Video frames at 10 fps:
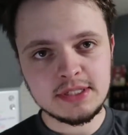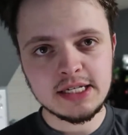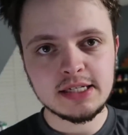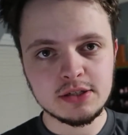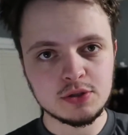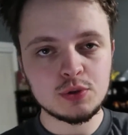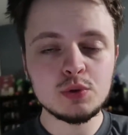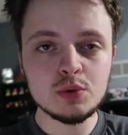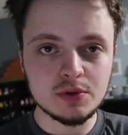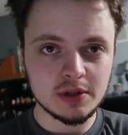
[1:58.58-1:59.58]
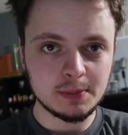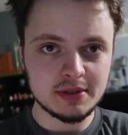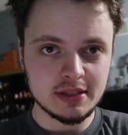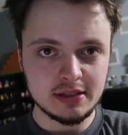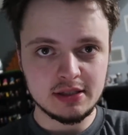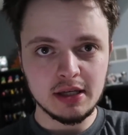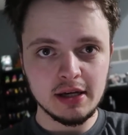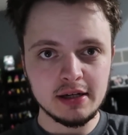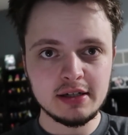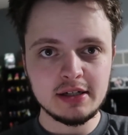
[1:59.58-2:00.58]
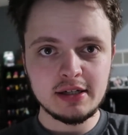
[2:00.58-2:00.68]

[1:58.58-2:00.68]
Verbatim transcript: I'm taking two trips this year,